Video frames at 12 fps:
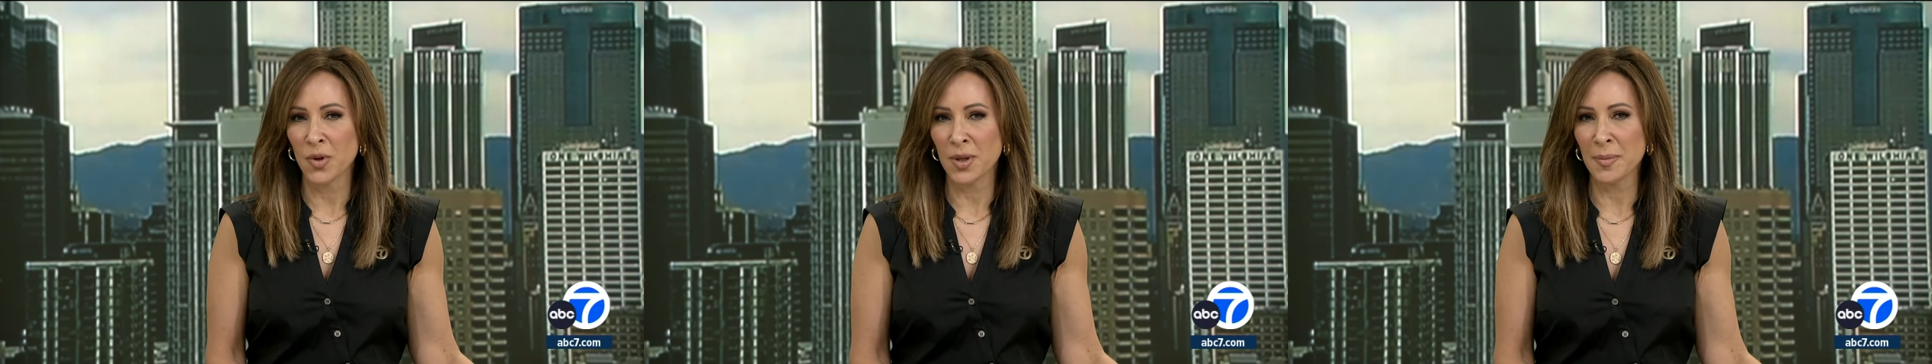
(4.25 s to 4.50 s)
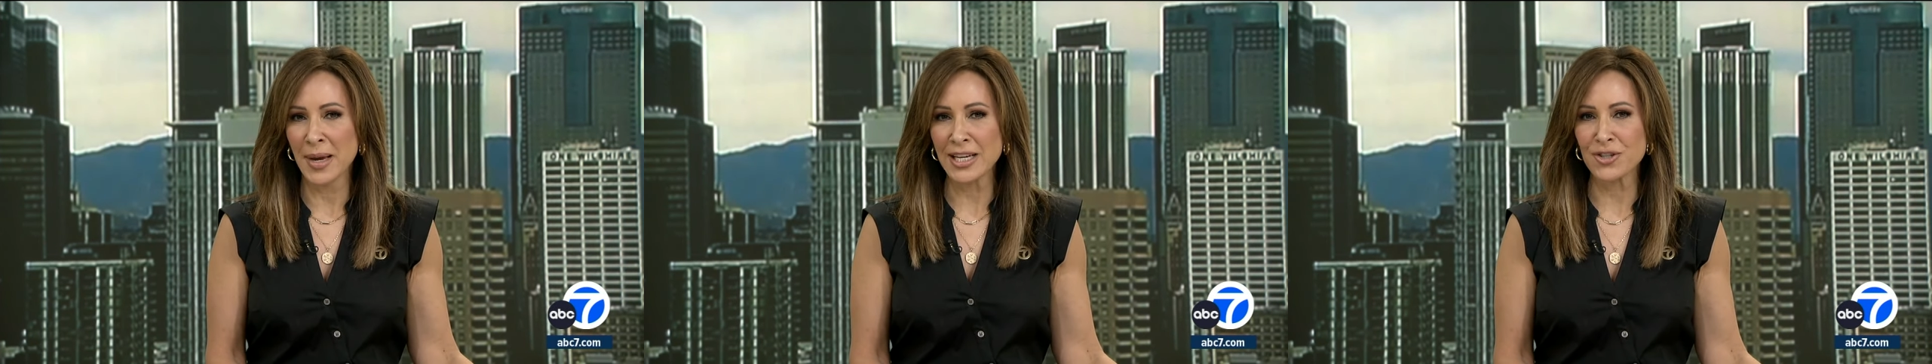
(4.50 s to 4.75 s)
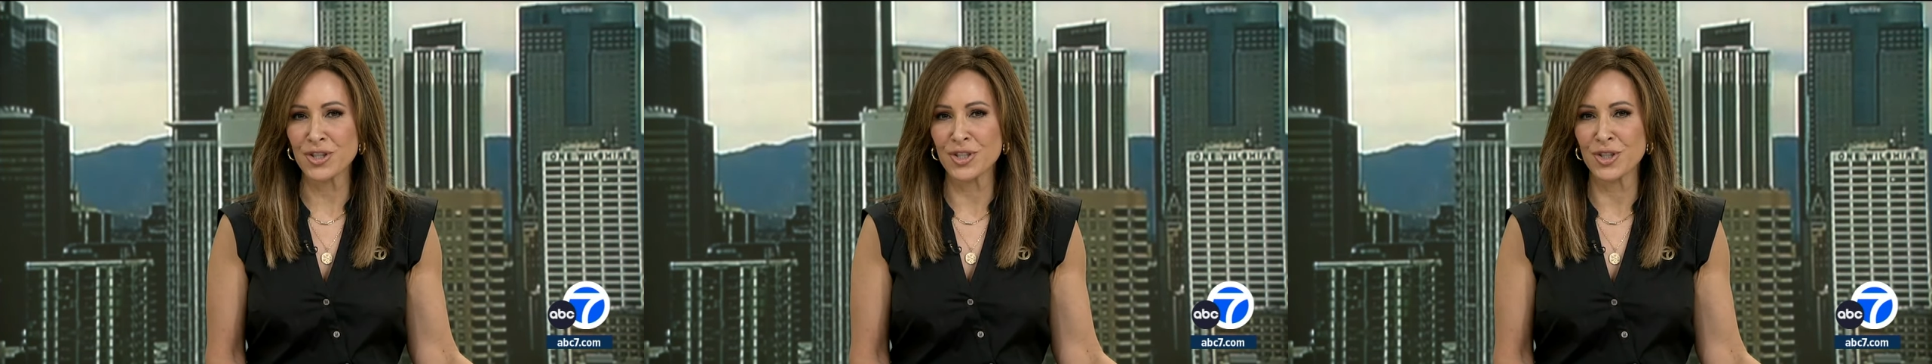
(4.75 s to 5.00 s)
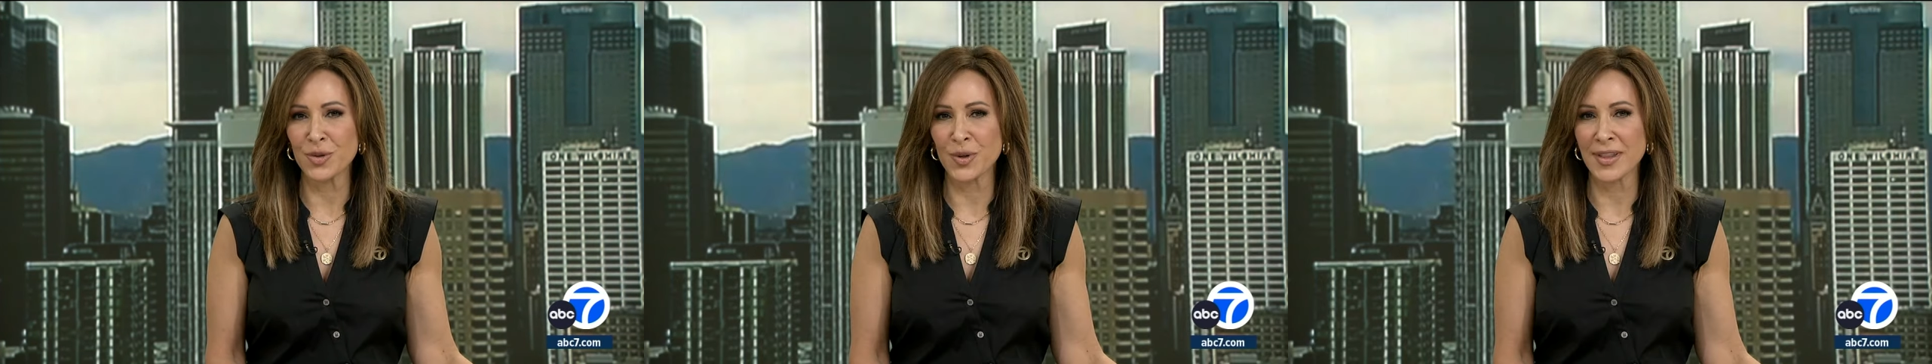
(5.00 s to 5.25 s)
Well,
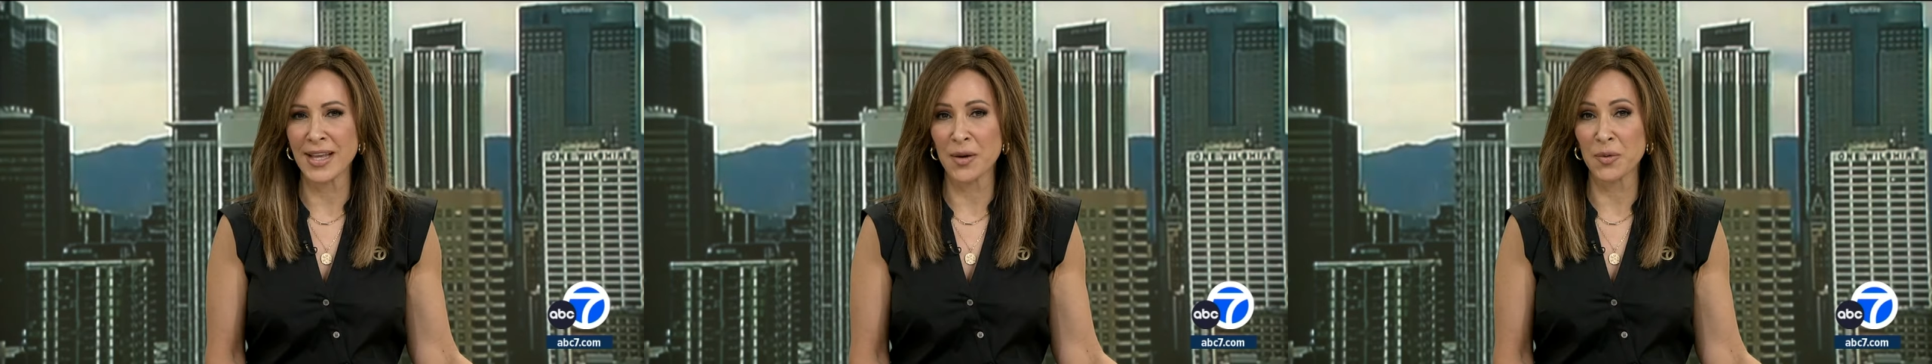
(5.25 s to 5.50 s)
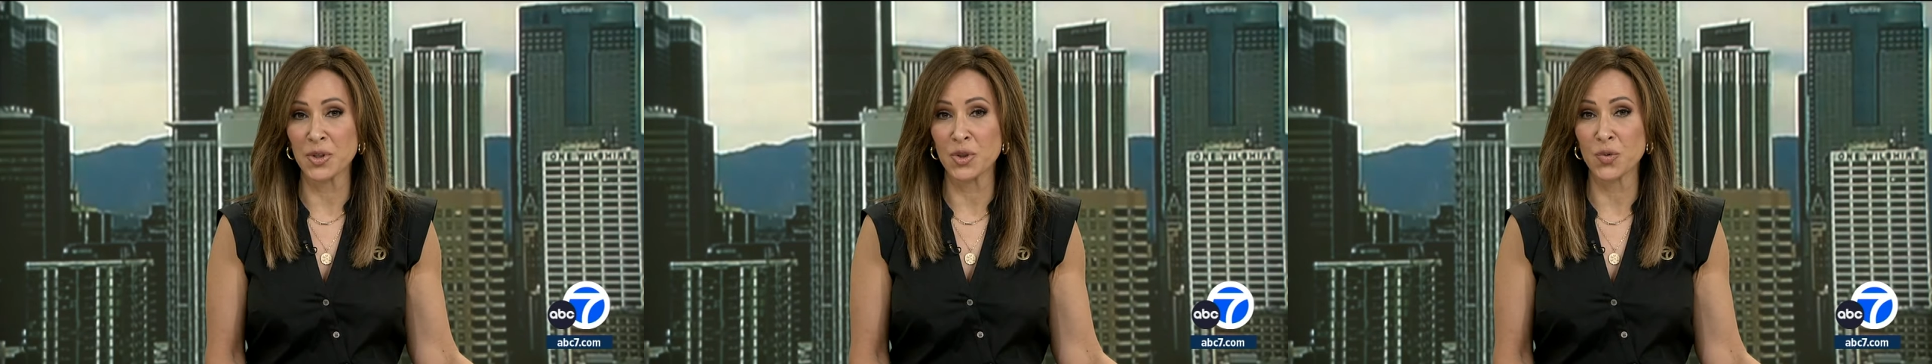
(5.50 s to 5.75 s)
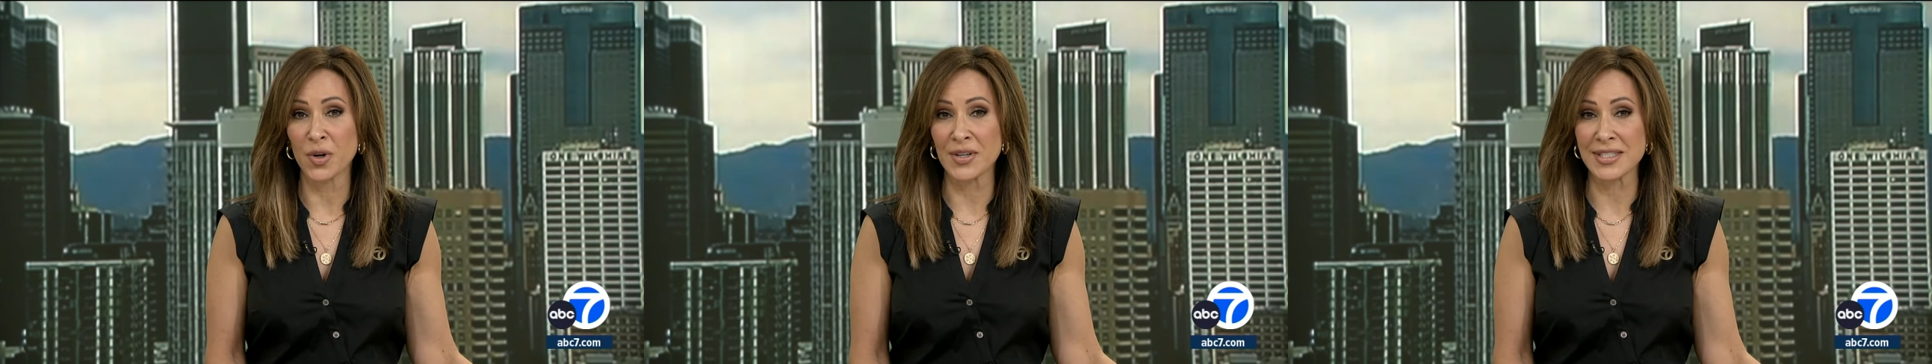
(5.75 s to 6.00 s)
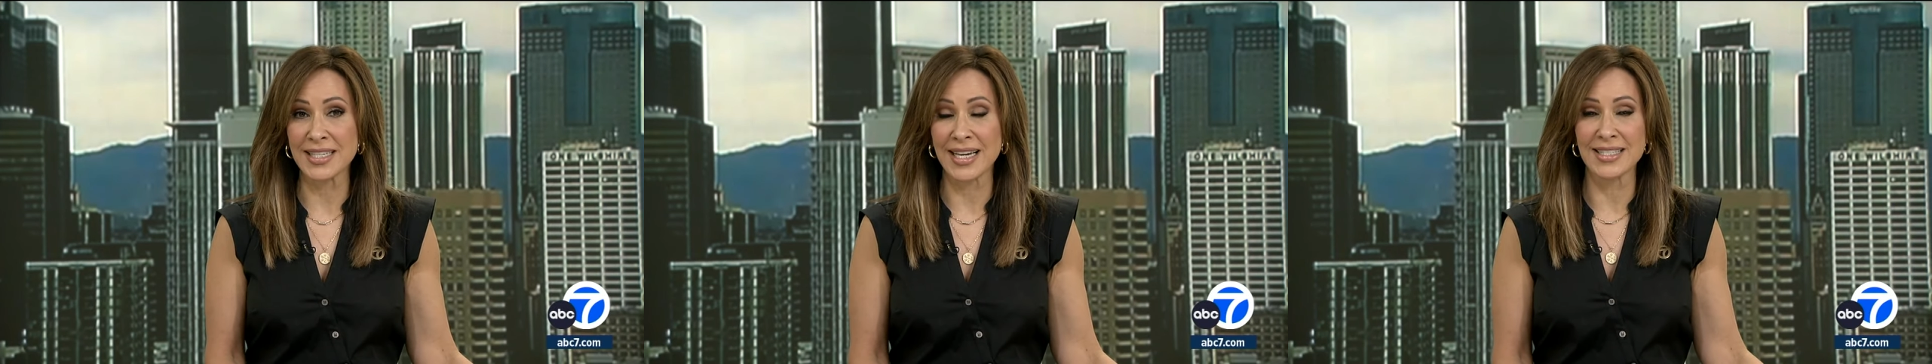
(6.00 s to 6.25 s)
imagine doing that when you
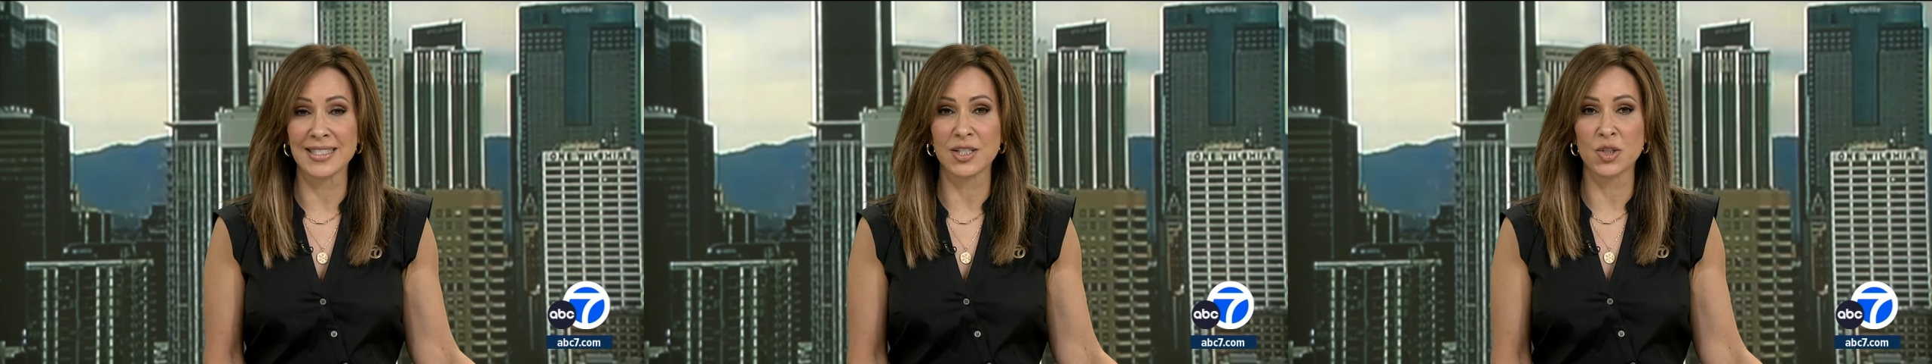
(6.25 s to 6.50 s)
wear a size